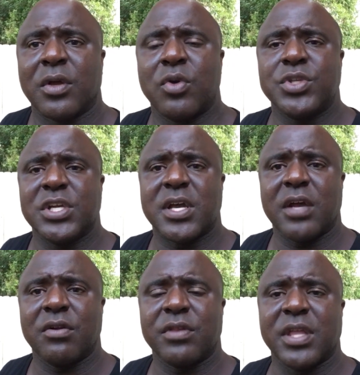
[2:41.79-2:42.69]
coochie
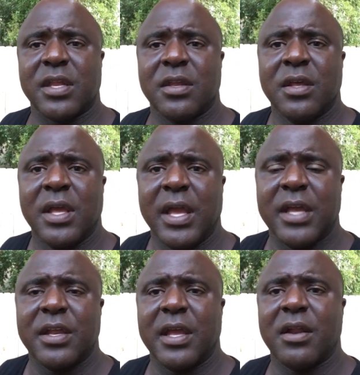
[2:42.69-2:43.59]
cutters
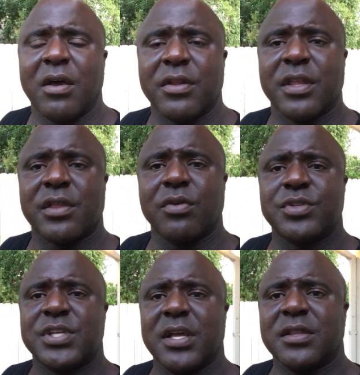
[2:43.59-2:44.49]
and all this
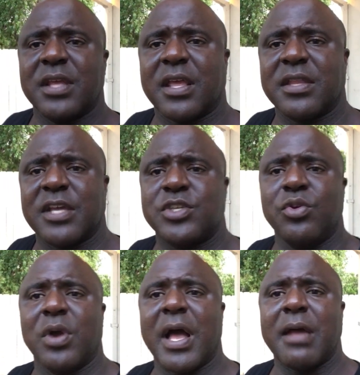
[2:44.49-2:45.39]
old shit thinking that
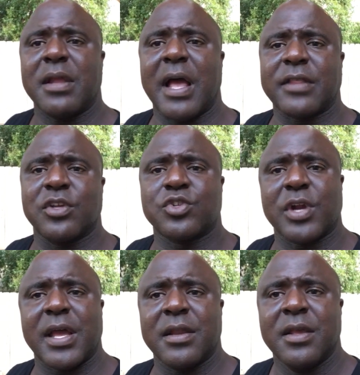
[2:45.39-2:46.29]
you hot to
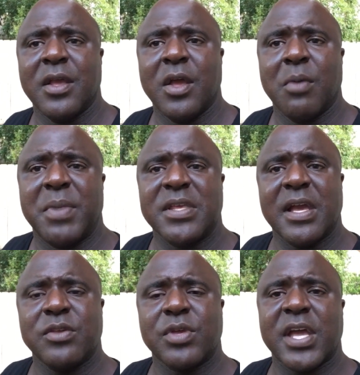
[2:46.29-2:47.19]
trot, but
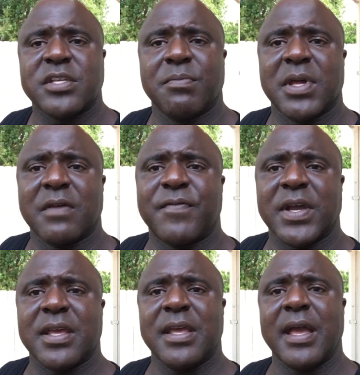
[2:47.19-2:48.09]
yet you catch a
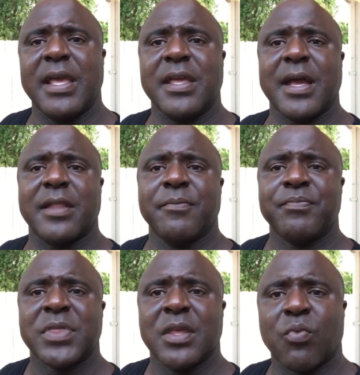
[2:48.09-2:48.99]
motherfucker, yeah, he got
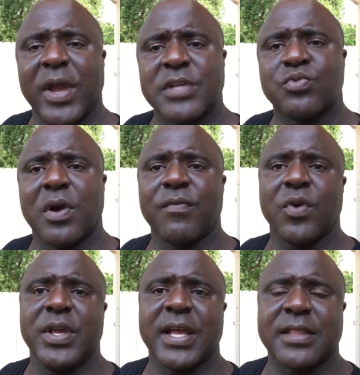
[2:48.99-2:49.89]
the Range
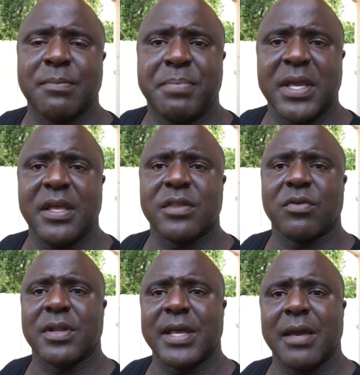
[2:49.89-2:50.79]
Rover, or he got the Benz
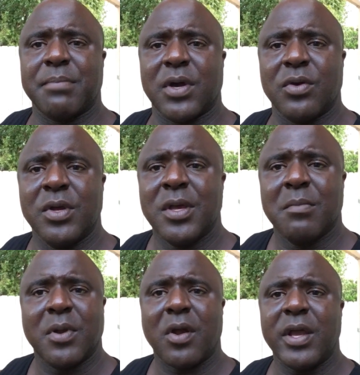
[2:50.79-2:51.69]
or the Lambo,
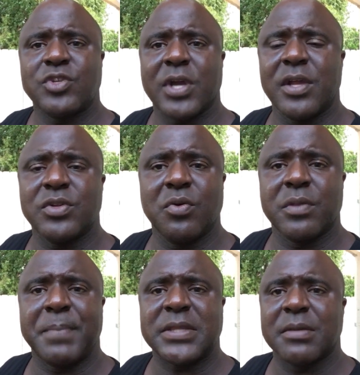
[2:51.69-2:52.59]
but all he trying to do
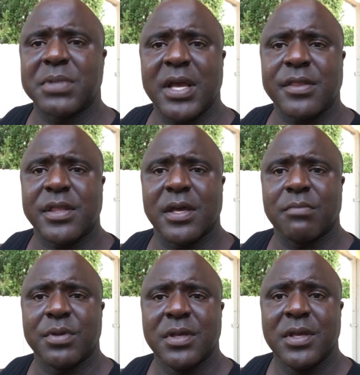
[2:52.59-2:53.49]
is beat them guts up.